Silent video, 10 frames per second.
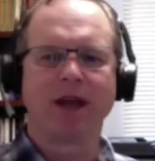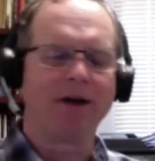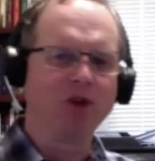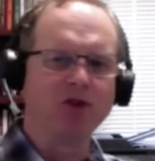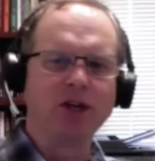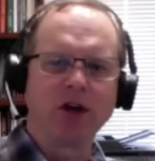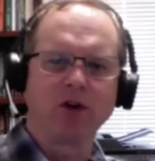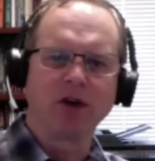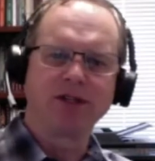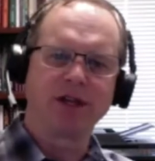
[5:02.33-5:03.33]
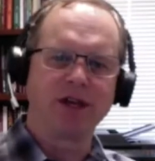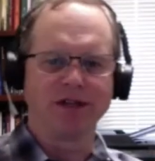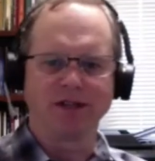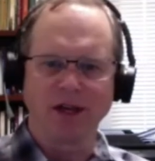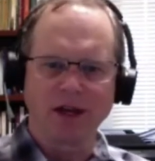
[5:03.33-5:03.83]
Have you decreased it?
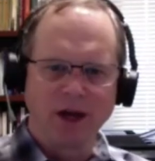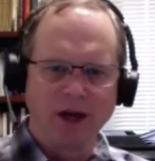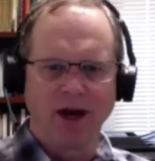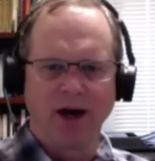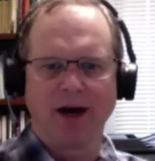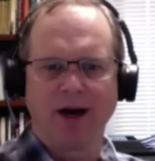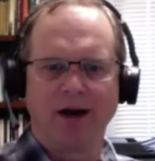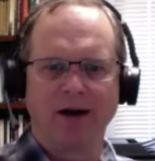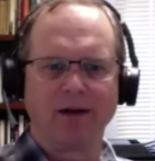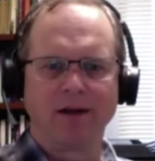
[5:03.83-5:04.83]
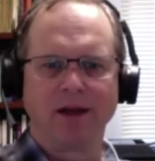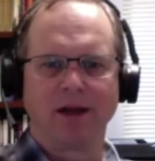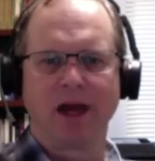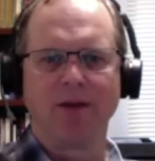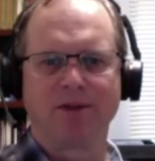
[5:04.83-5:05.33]
Is it keep